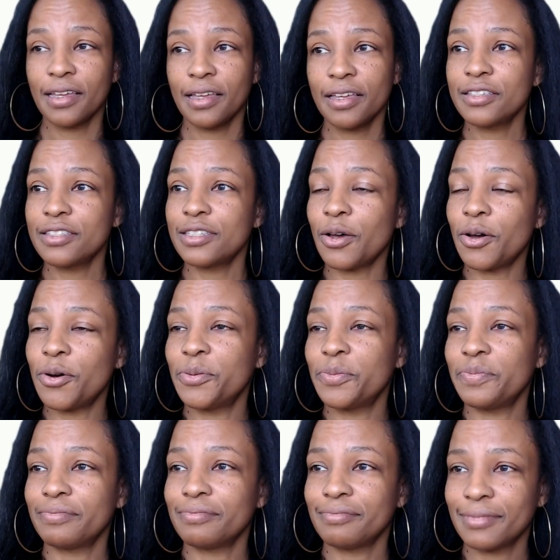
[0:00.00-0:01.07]
So
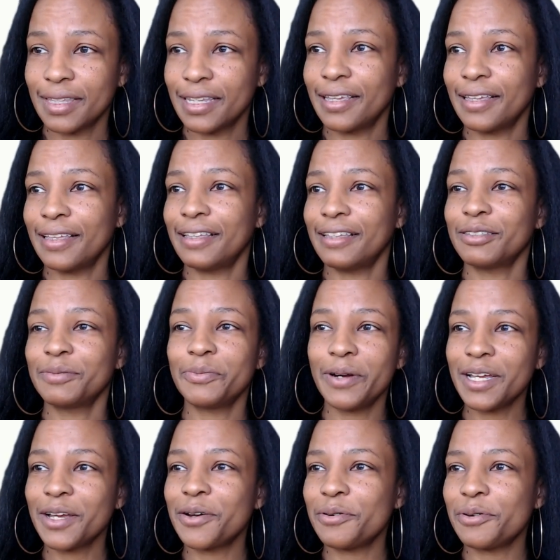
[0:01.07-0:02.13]

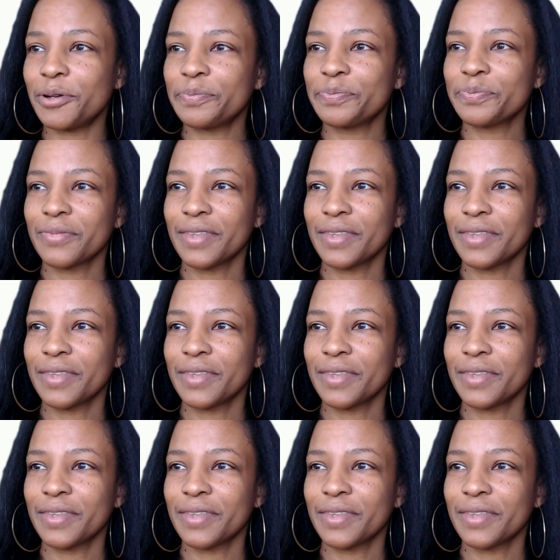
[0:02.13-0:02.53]
pretty cool.